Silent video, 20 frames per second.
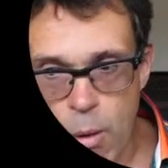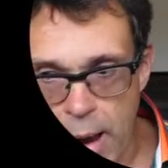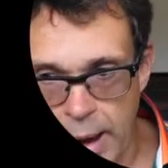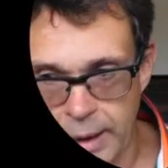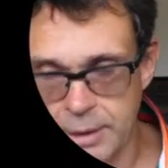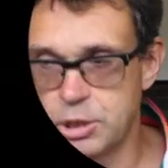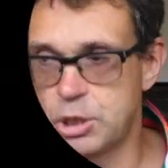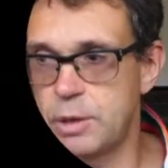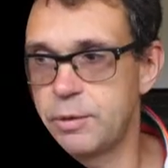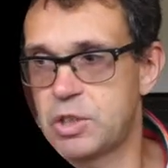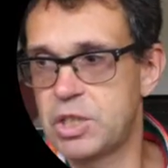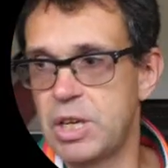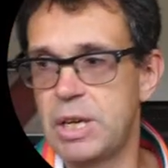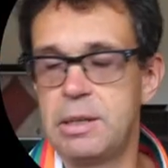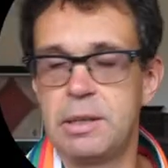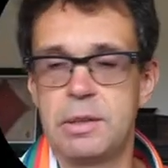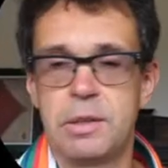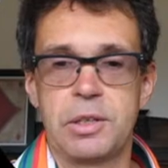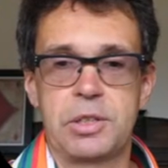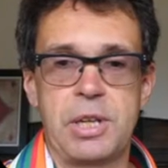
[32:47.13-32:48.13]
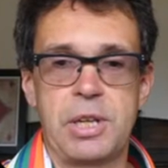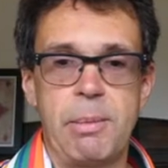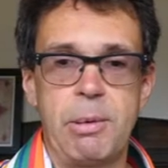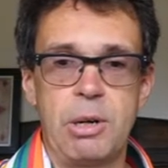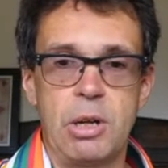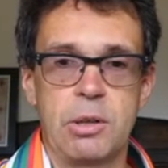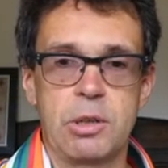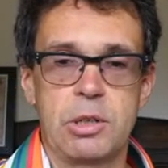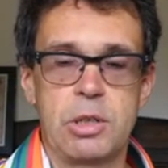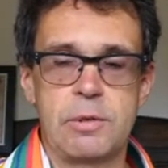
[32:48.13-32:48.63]
as you've seen in the
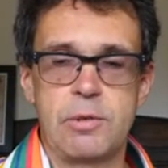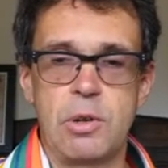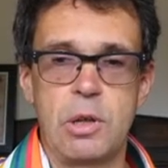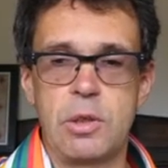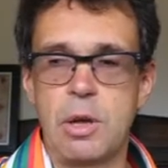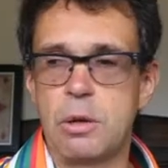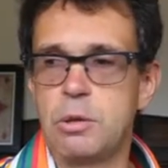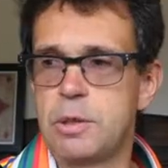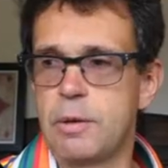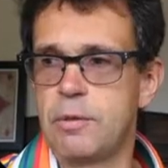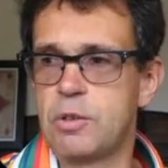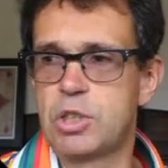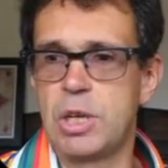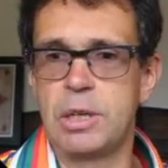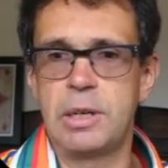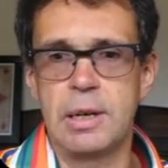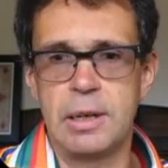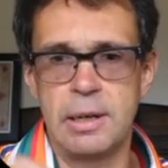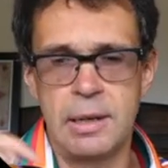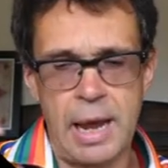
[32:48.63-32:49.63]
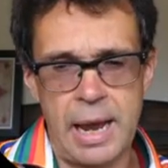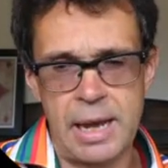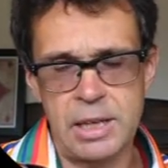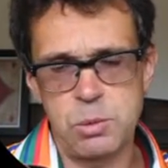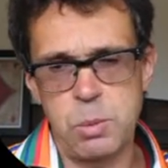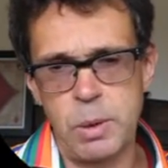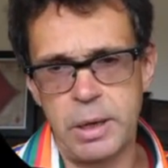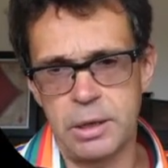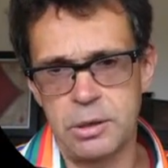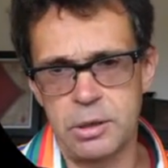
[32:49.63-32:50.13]
seminar, those of you who've seen it, and as
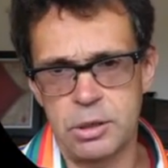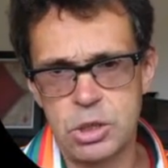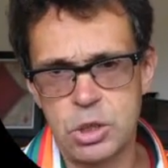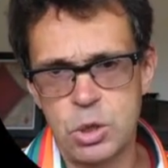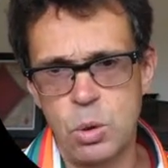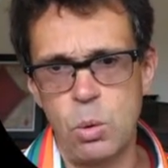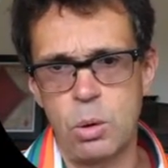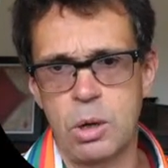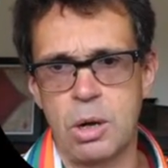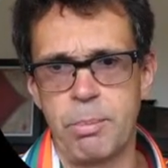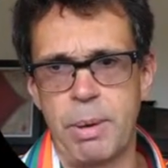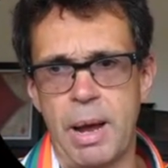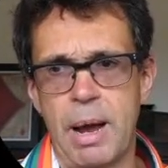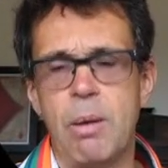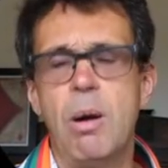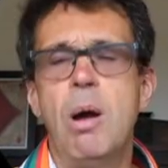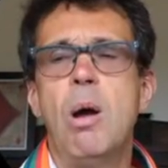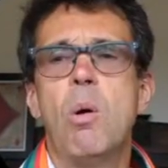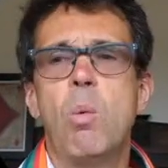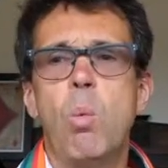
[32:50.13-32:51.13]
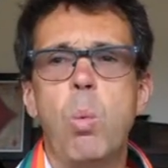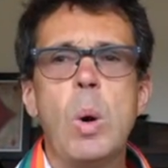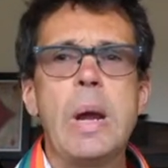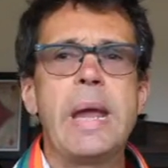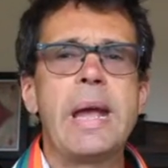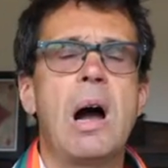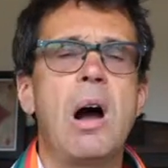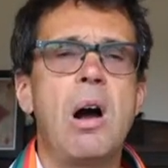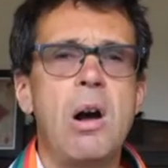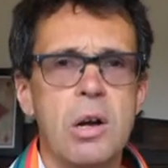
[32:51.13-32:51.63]
we're going to talk about,
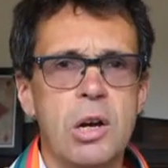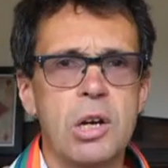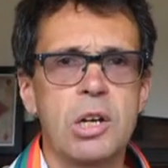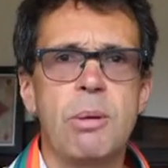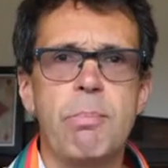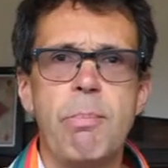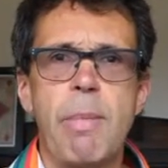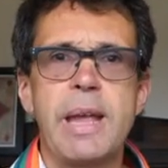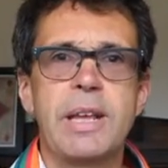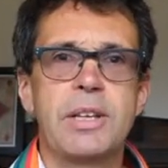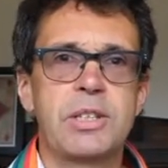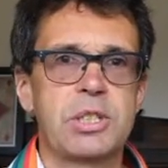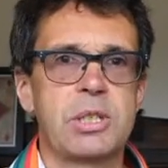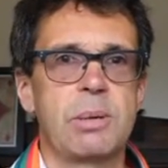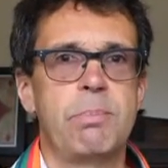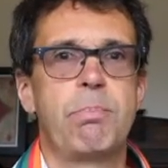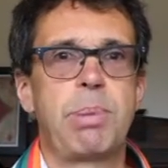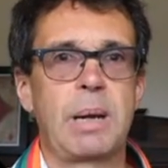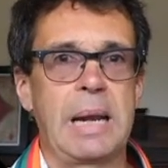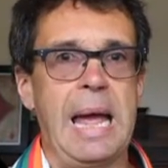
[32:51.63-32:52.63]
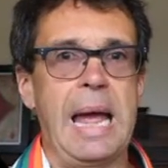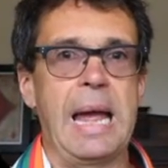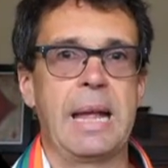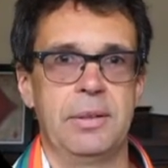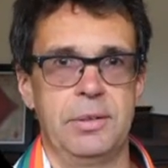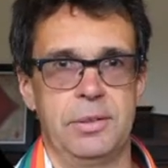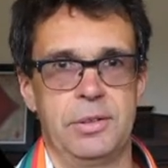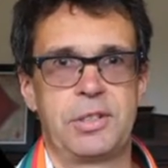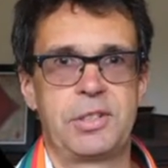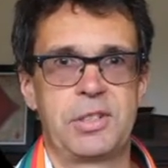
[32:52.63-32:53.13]
we are going to make some
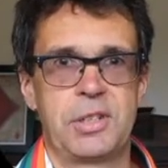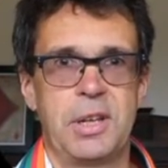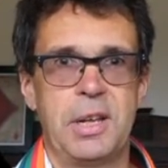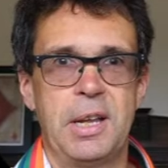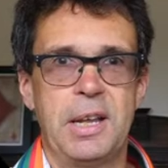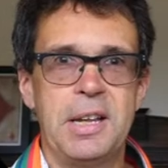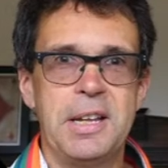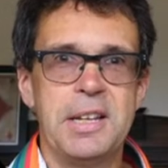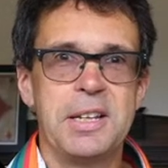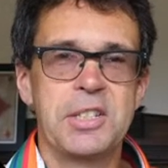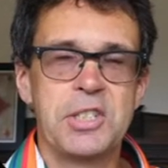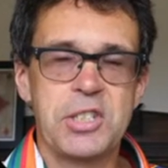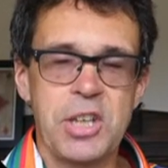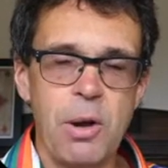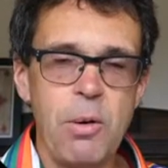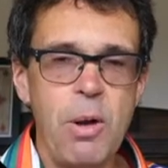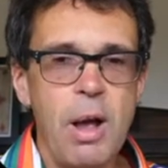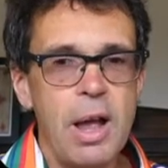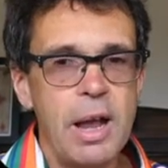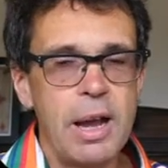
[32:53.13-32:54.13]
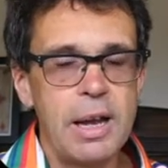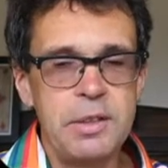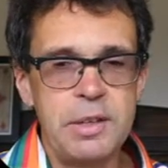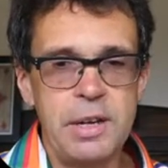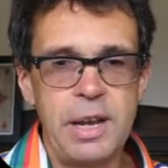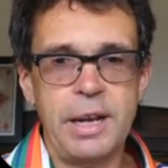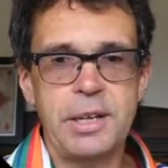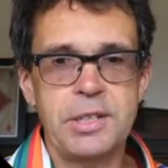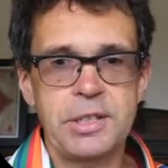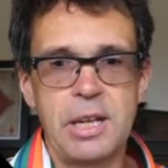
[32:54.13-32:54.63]
plans. So in the
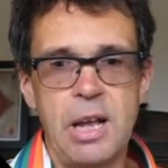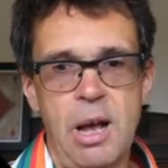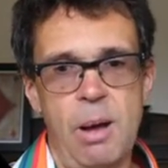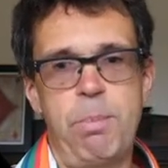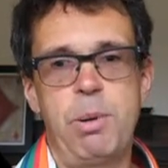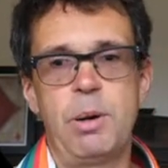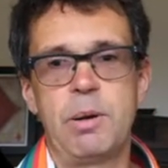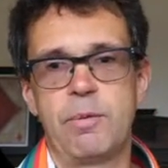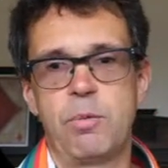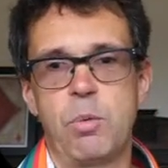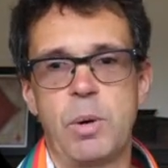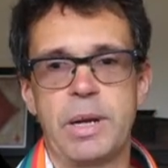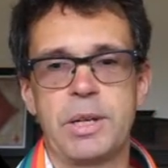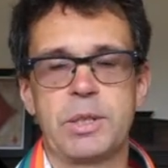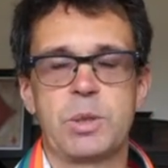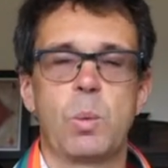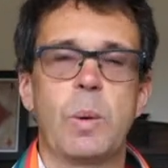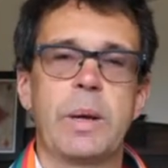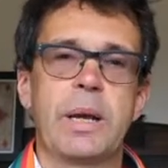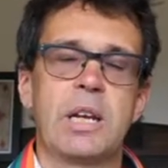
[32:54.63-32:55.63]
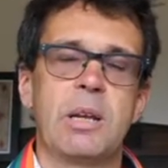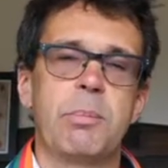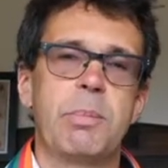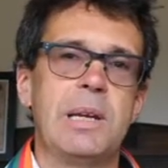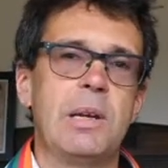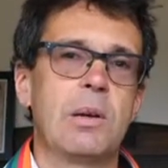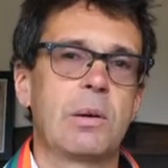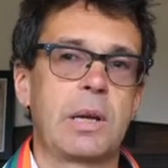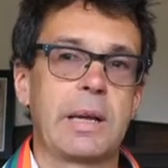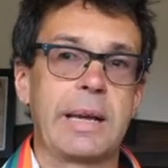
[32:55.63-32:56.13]
next couple of weeks, we're going to
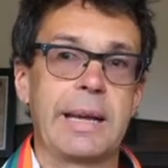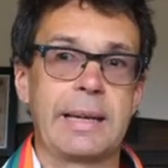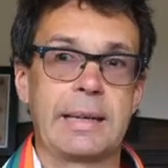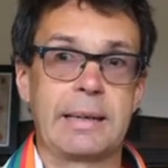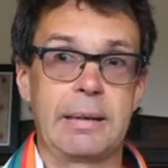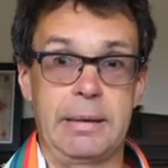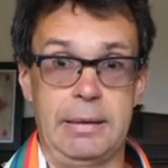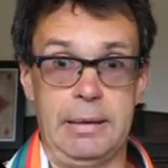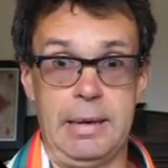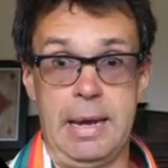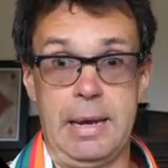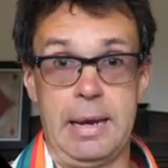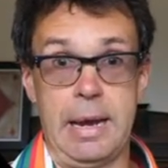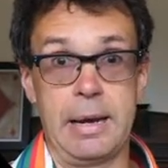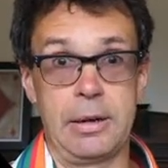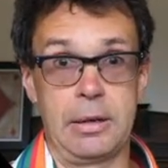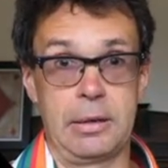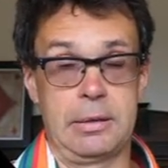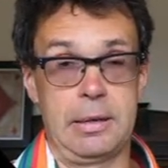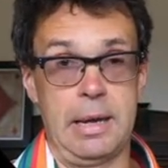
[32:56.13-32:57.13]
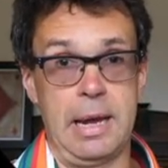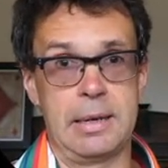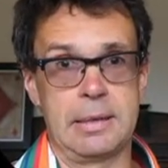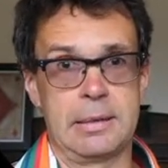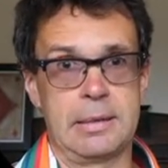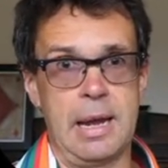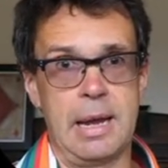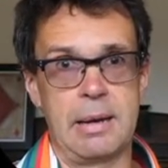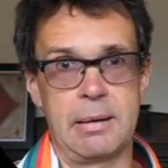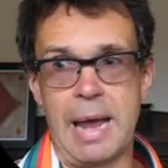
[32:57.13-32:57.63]
be looking at
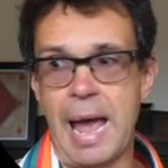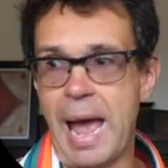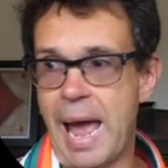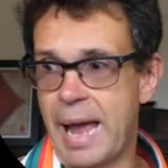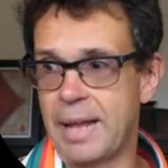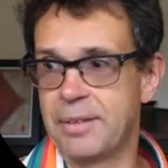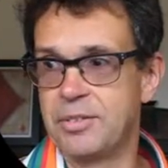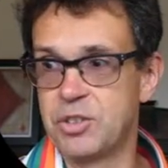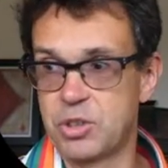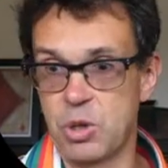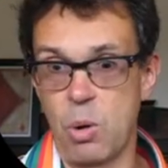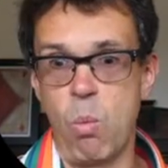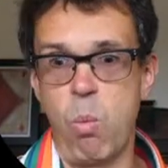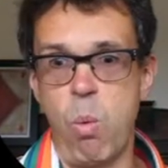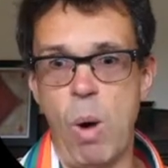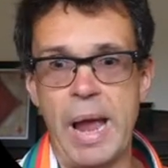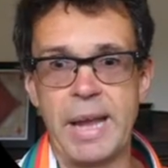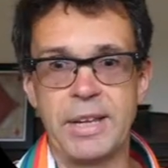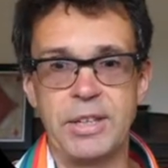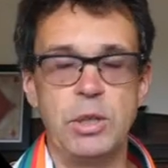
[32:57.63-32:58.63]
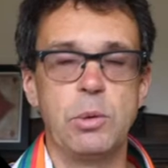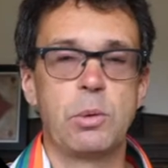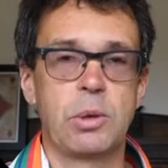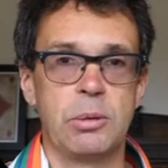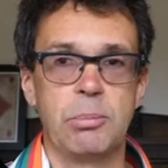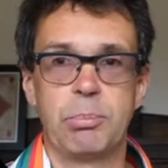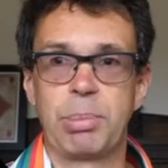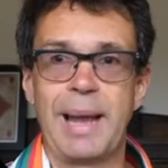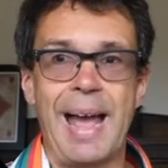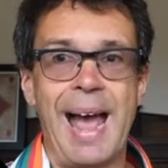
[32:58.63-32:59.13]
hands where you
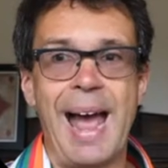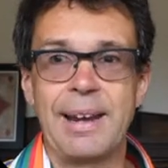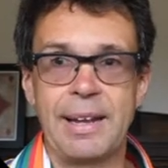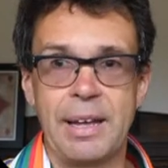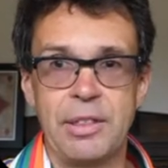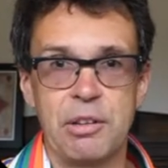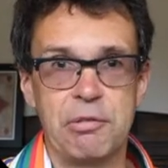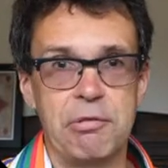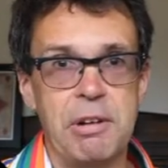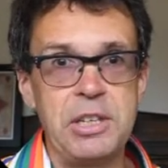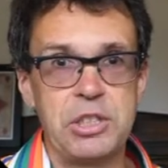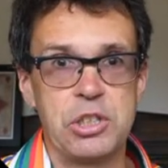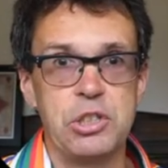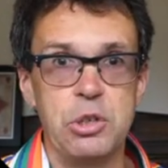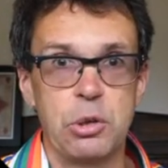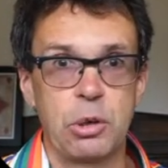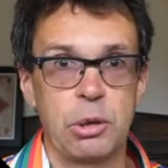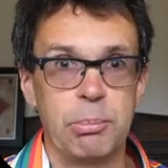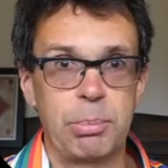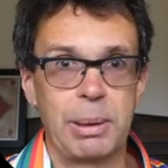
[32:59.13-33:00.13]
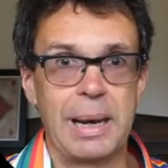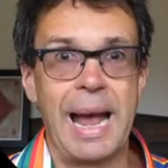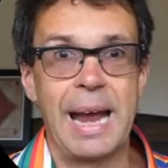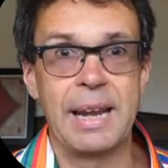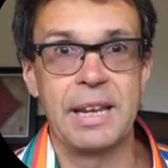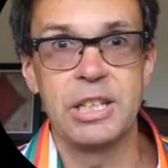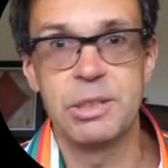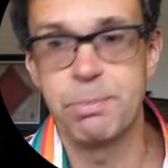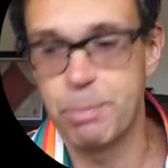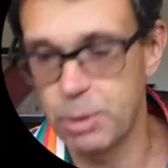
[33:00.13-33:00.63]
can plan. And the reason you can plan is